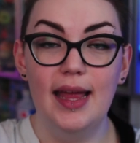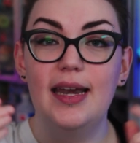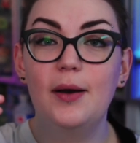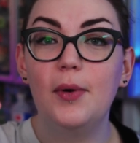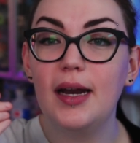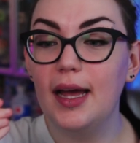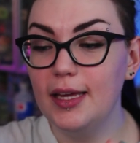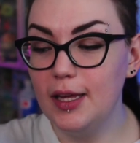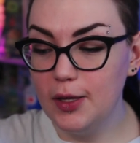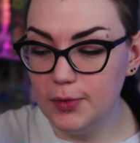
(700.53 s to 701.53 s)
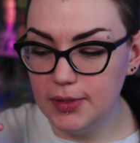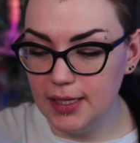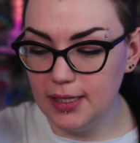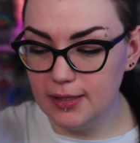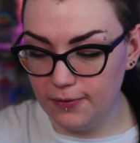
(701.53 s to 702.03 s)
Now what I use
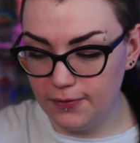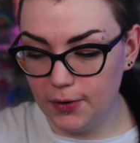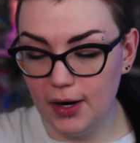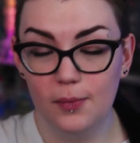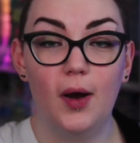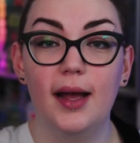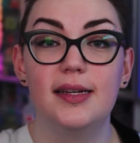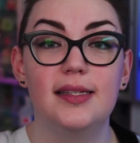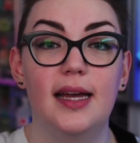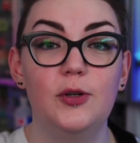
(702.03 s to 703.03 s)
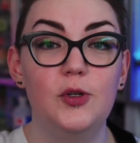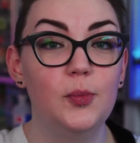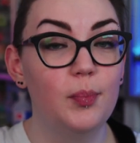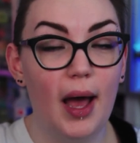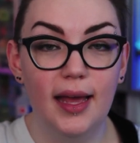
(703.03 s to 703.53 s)
these for and why I decided to
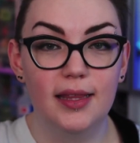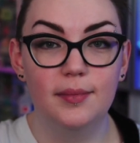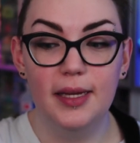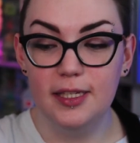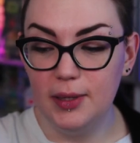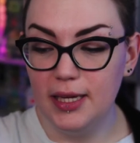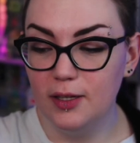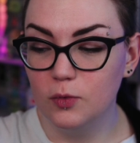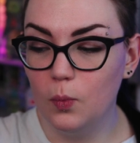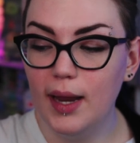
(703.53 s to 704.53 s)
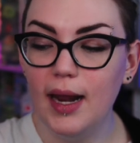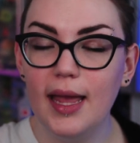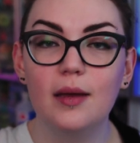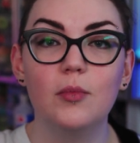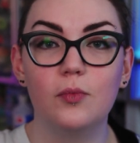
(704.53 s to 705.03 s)
buy them is because when I
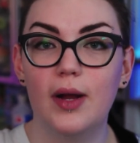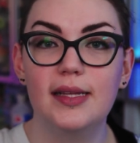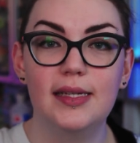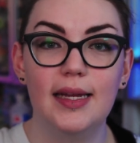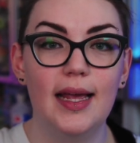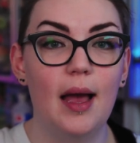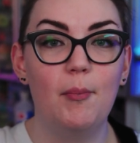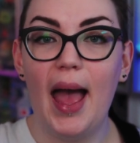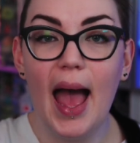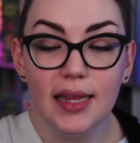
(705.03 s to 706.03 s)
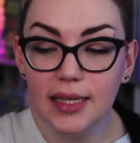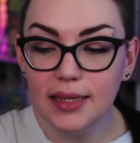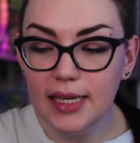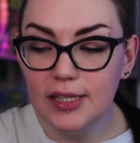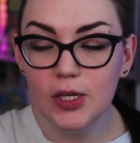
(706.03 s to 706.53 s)
am resining palette
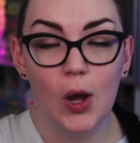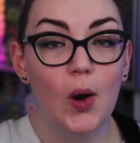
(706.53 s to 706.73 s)
lids